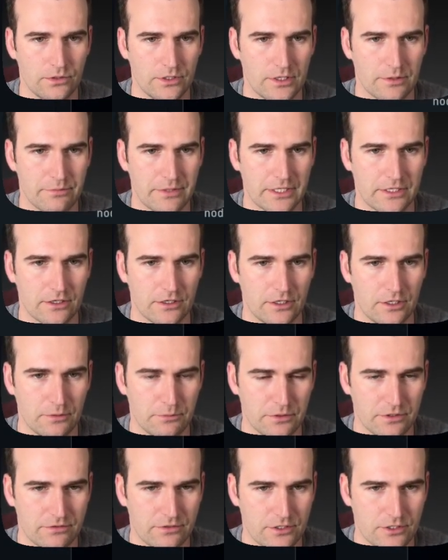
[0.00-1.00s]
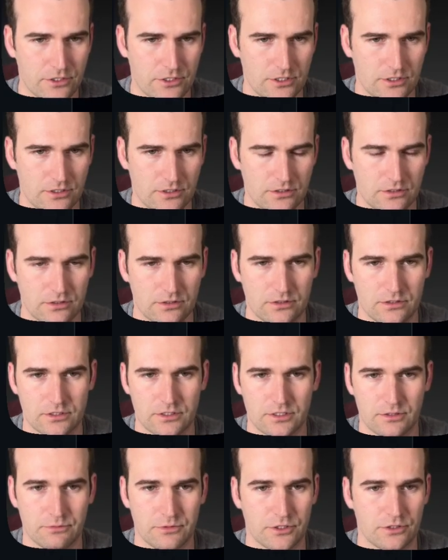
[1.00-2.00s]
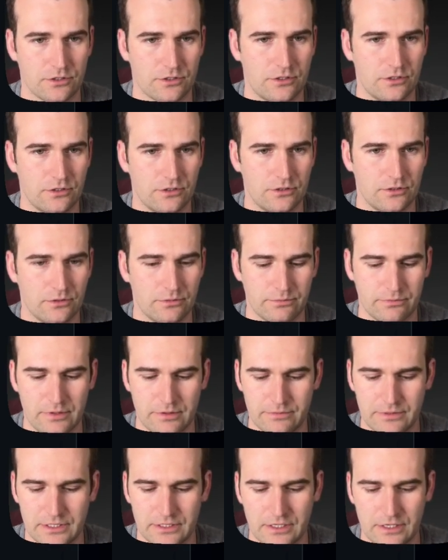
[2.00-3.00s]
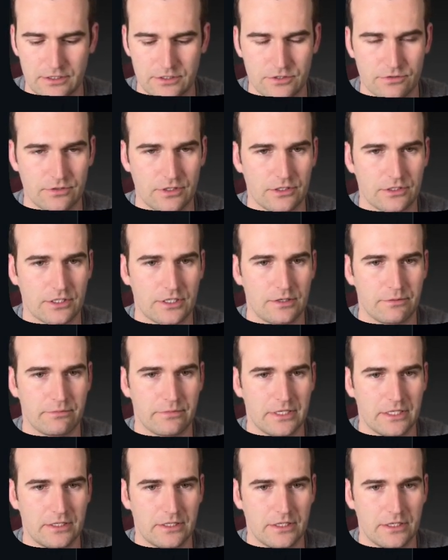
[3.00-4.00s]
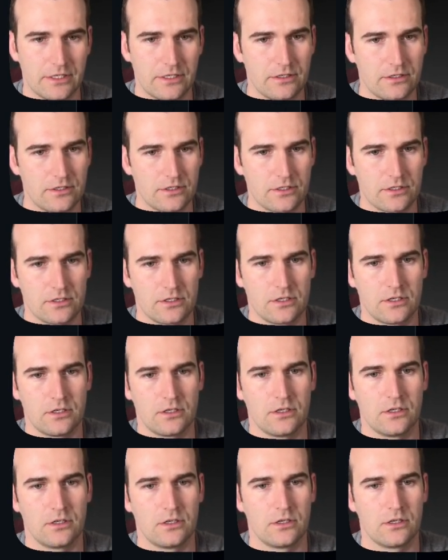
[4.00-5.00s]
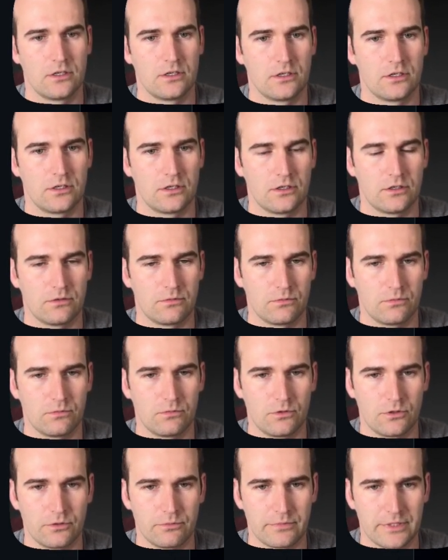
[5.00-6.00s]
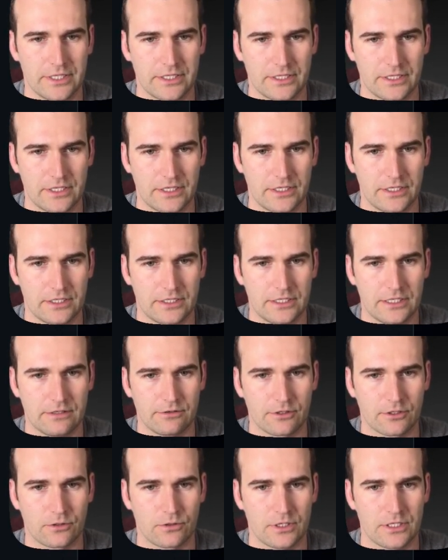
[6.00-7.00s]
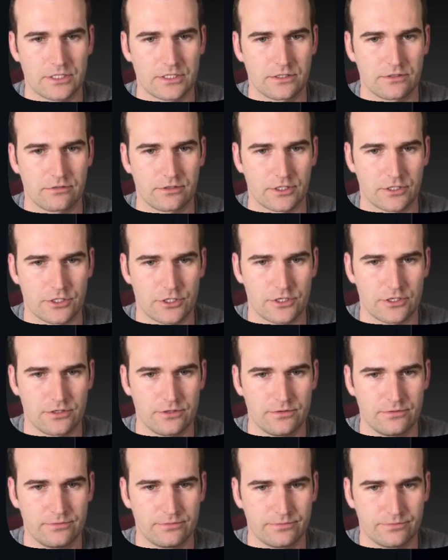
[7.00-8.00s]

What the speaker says: We can make our helper function similar to maybe how SvelteKit made theirs. We'll make a getRequest function,